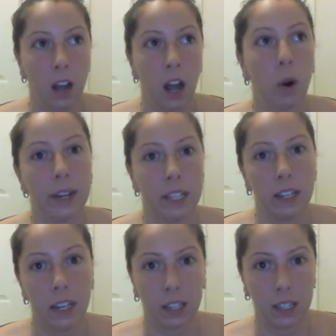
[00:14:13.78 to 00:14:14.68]
I want you
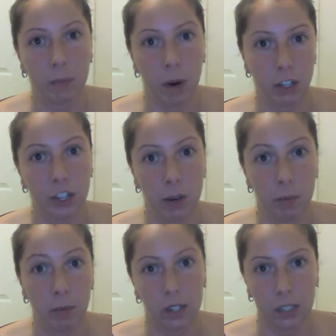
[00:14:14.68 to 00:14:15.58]
to take this
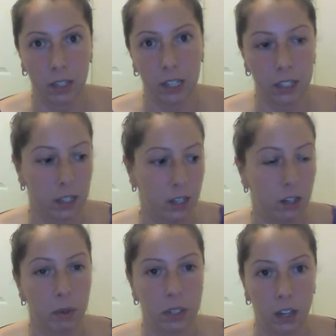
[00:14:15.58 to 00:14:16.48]
partnership more seriously than
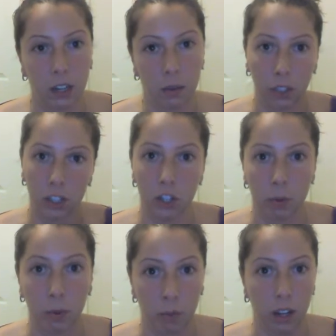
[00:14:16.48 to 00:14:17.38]
you would take your
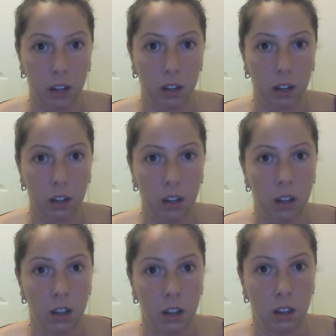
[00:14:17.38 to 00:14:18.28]
relationship with me.
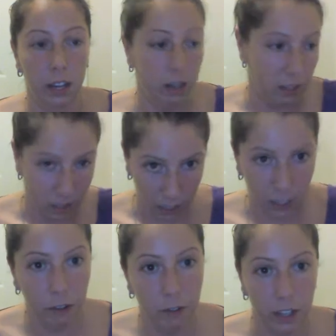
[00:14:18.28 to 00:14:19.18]
Like
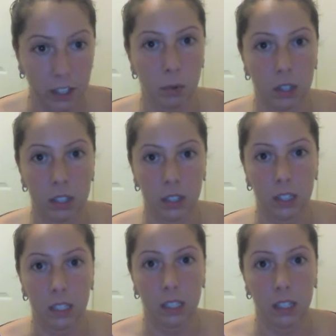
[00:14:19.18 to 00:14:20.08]
significantly more
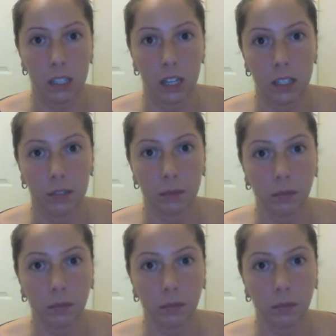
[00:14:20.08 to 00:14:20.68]
seriously than that.